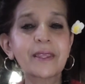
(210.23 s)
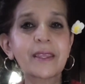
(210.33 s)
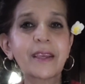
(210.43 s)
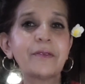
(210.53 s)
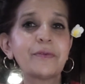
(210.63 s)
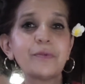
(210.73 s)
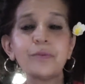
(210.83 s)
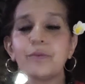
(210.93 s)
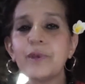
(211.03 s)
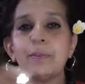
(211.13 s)
if
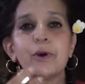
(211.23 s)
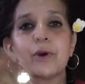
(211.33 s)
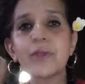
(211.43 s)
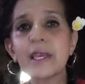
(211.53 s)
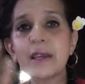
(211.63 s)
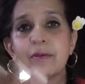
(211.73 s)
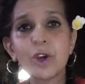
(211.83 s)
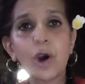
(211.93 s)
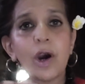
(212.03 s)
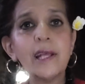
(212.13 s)
people are thinking of
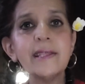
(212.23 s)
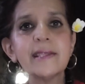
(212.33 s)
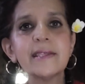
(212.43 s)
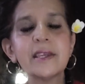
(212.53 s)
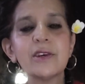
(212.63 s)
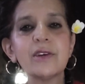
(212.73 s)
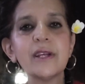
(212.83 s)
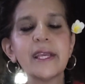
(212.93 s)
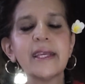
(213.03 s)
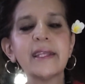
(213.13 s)
gods here
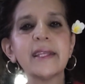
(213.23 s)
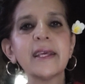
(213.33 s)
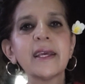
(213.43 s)
in